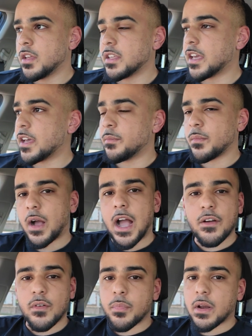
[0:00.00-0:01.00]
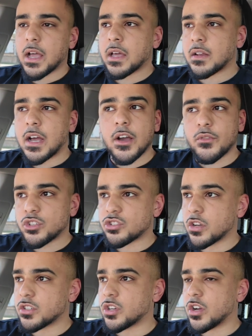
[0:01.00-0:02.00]
yeah, I have a plan, I have a
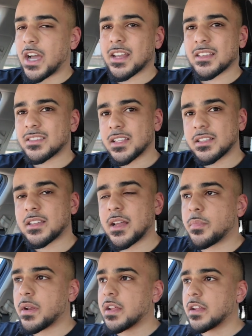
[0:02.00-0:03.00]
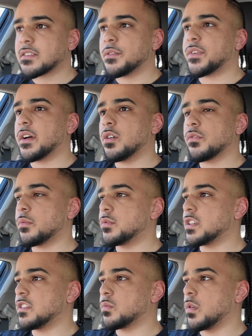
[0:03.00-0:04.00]
structure, and I stick to that plan. That's something I got from
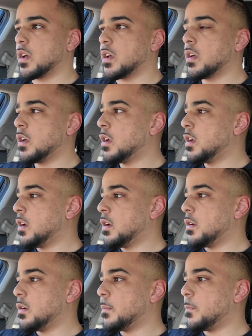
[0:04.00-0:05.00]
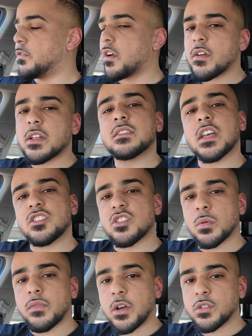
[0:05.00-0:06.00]
CHZO, where very
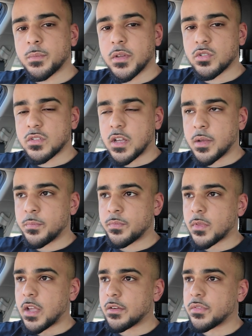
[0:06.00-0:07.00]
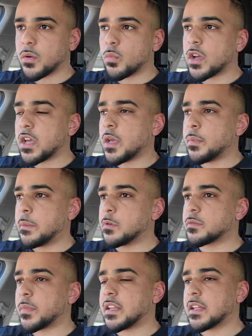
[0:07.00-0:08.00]
intentional with how you spend your time. I think where
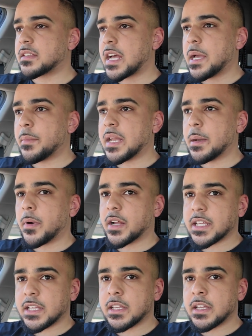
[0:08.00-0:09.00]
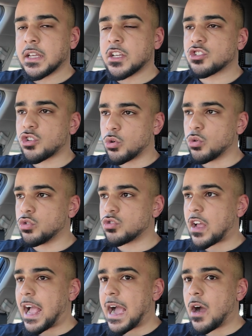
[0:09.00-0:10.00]
people spend their time and their money
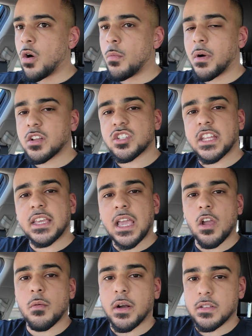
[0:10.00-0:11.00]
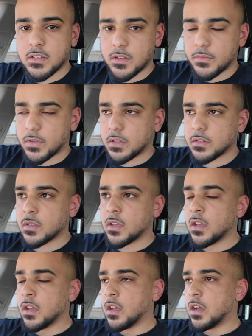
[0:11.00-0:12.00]
shows how much they care about certain things.
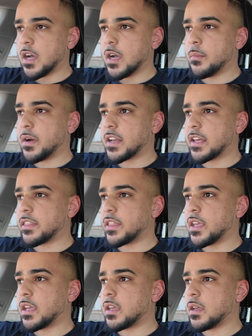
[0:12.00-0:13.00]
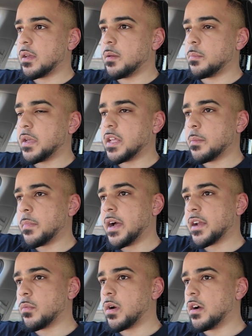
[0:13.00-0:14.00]
And I think being a
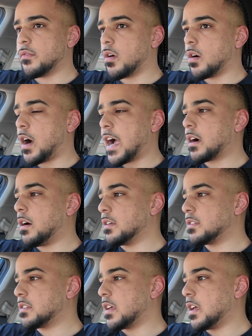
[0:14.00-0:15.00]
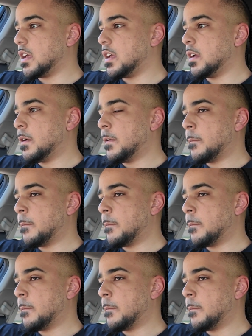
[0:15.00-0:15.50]
man or whatever, I can't say